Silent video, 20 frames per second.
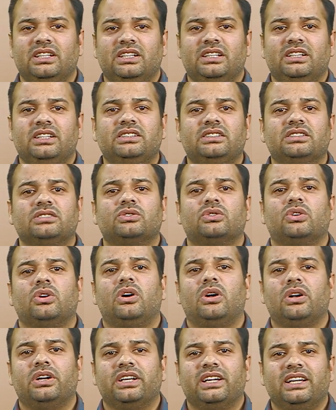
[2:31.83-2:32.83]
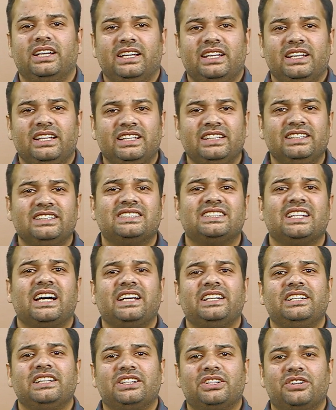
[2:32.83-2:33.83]
it is called
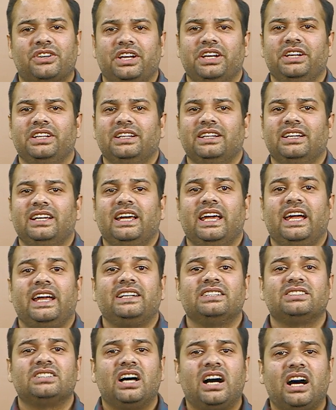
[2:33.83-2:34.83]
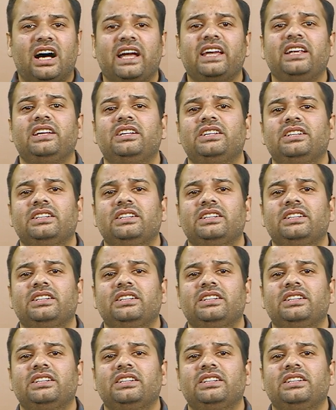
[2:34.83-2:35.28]
insider trading and is highly